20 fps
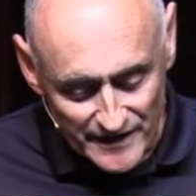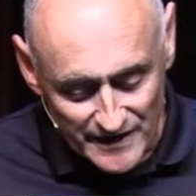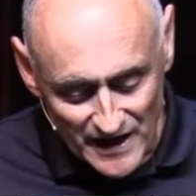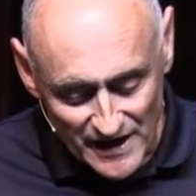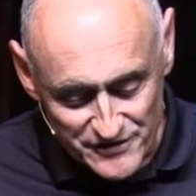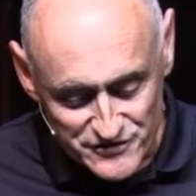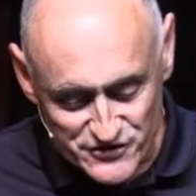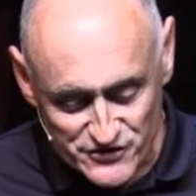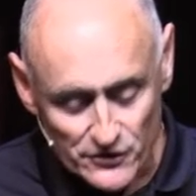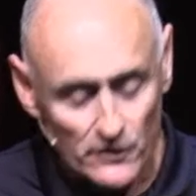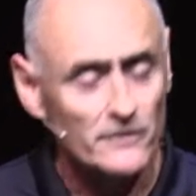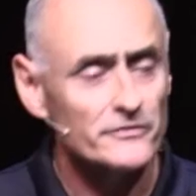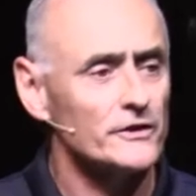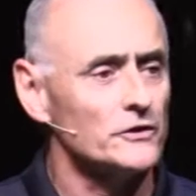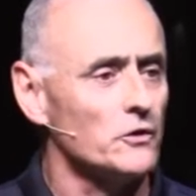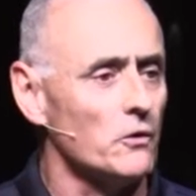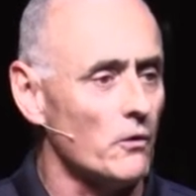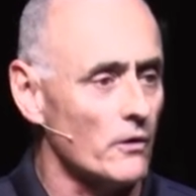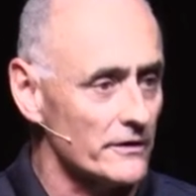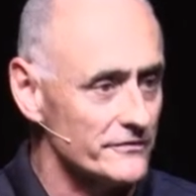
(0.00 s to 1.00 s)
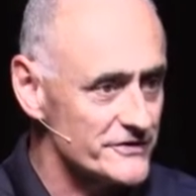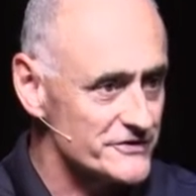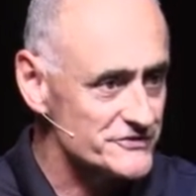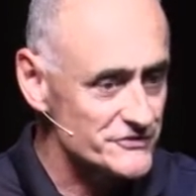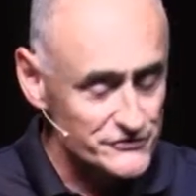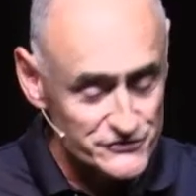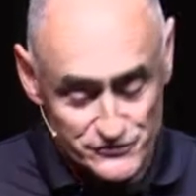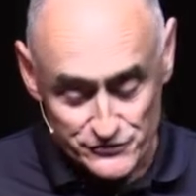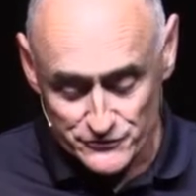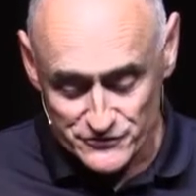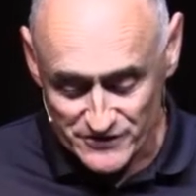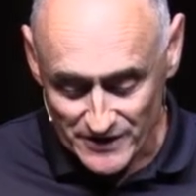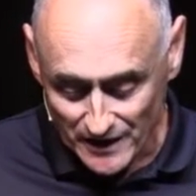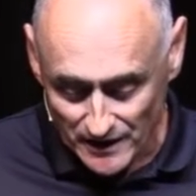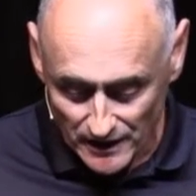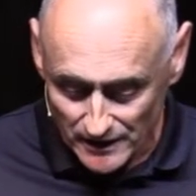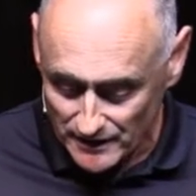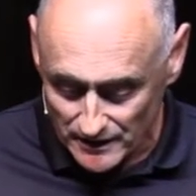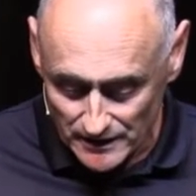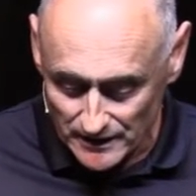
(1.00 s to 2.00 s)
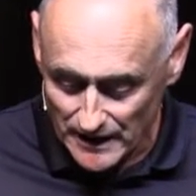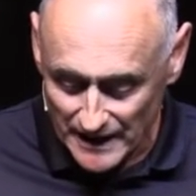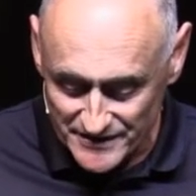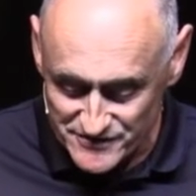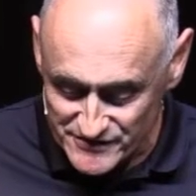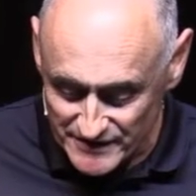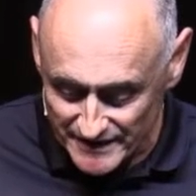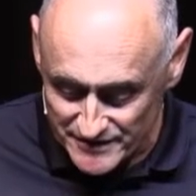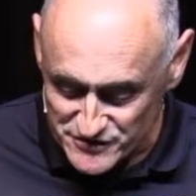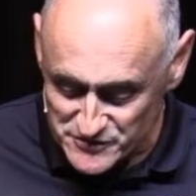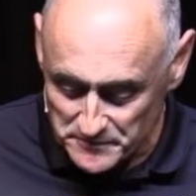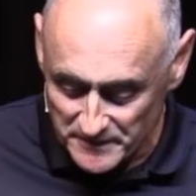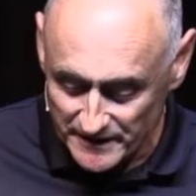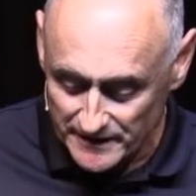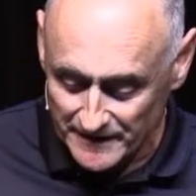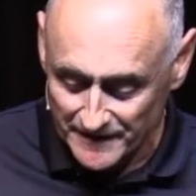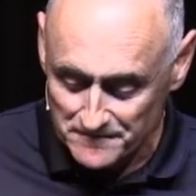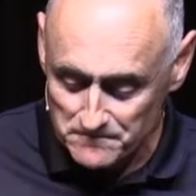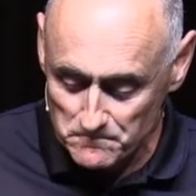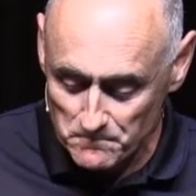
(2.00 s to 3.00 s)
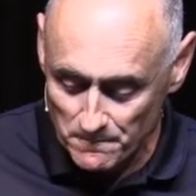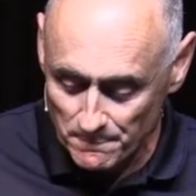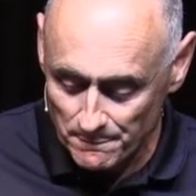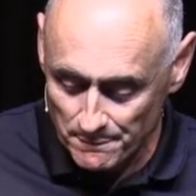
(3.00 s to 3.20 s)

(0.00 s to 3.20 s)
that I saw the Lord. This is uh, Isaiah speaking.